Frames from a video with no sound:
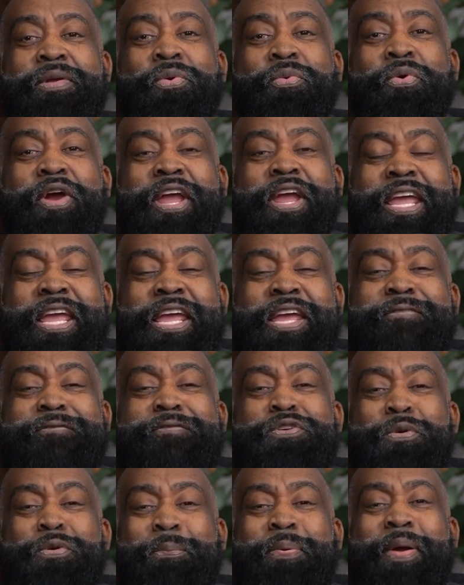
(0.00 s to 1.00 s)
where if
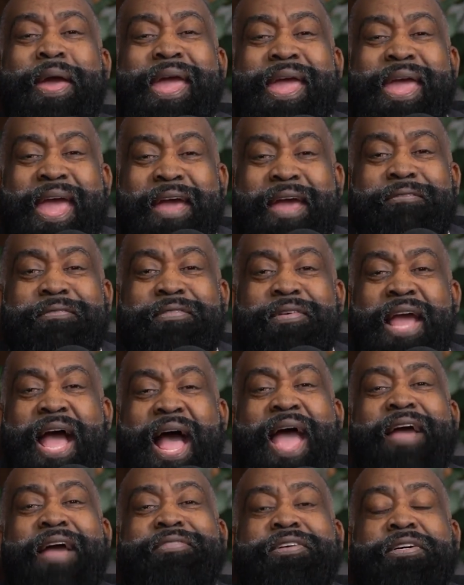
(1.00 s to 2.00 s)
you pay
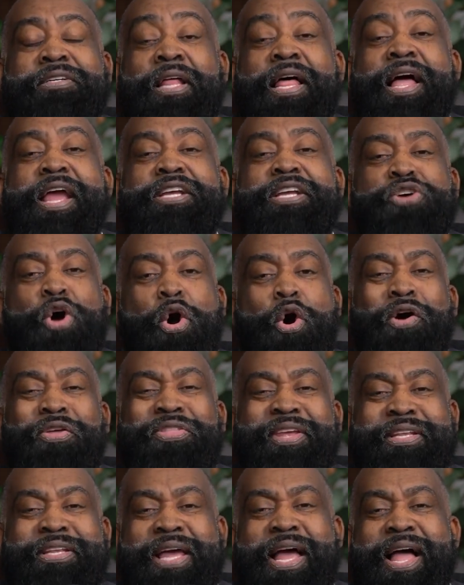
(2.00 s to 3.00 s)
I have clients all
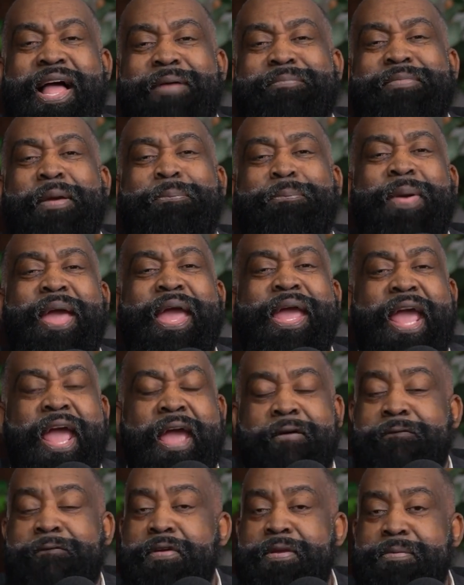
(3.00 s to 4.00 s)
the time that pay
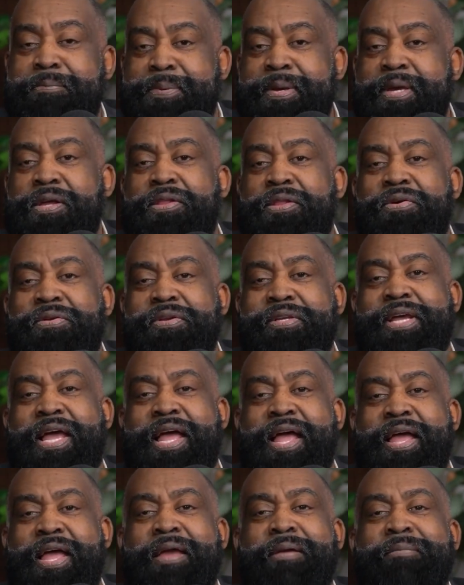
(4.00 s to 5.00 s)
every bill on
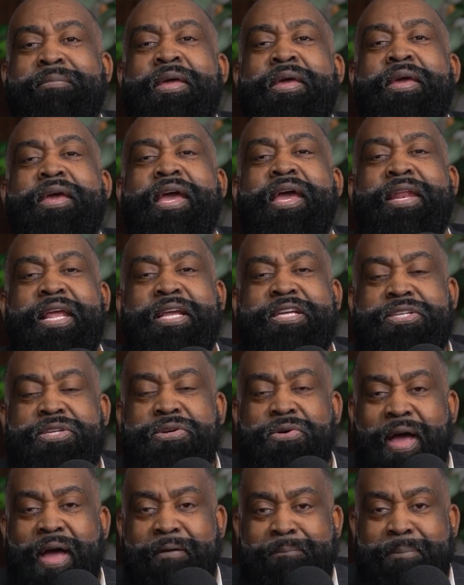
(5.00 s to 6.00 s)
time, and they
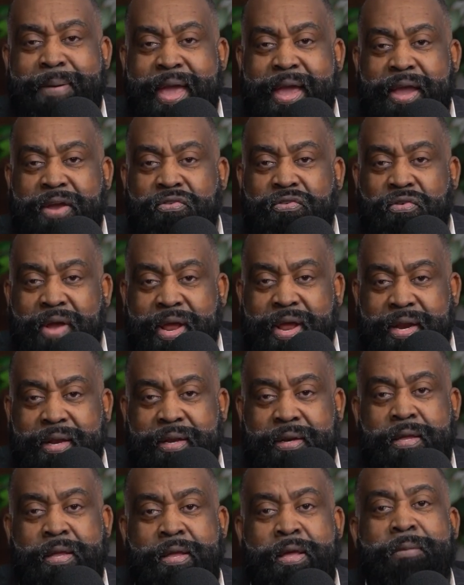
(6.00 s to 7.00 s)
still have bad
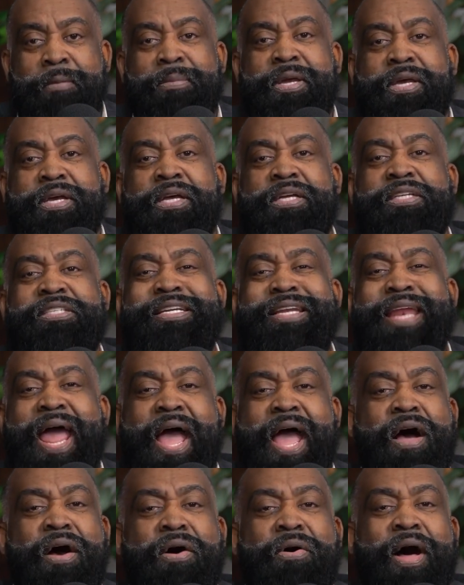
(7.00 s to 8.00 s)
credit. Because
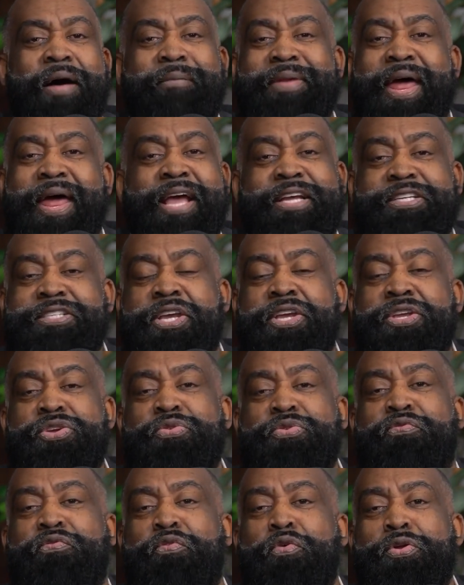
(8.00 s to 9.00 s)
now I'm not asking you
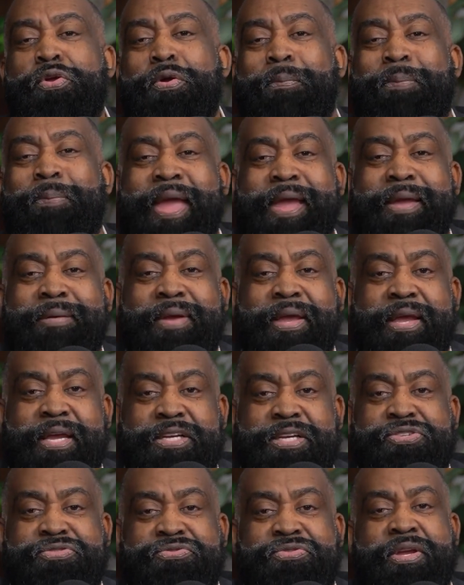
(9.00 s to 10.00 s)
for your payment
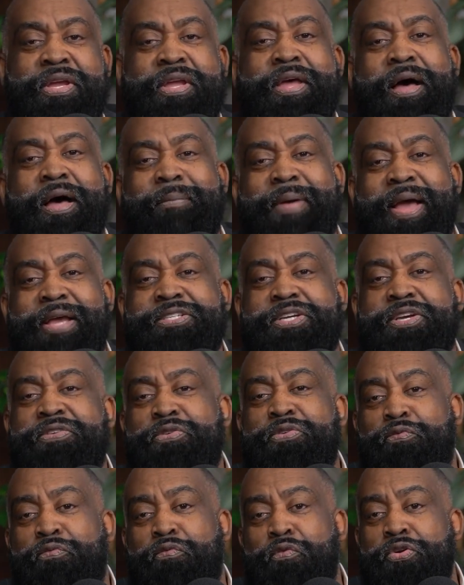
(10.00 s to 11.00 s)
history. I'm asking
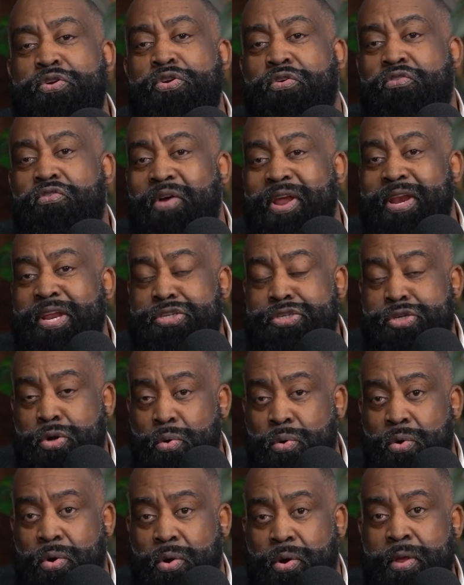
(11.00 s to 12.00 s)
you for your credit
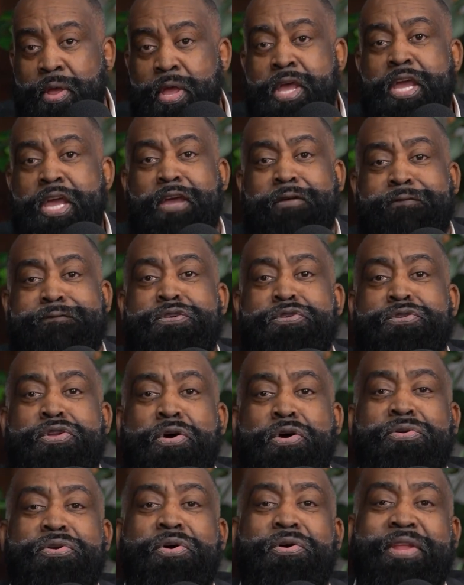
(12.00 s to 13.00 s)
score. If you
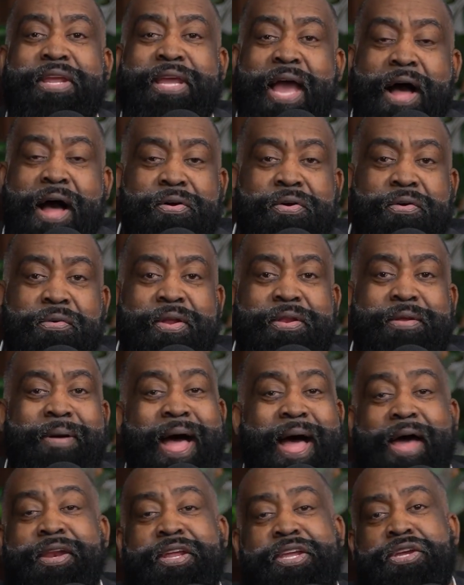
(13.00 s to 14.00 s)
don't know the algorithm,
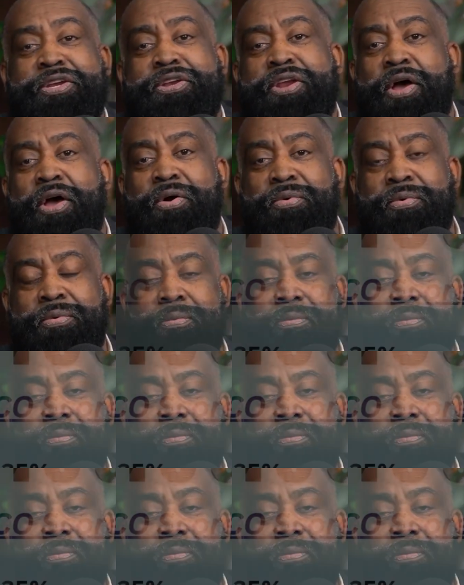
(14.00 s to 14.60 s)
how do you know?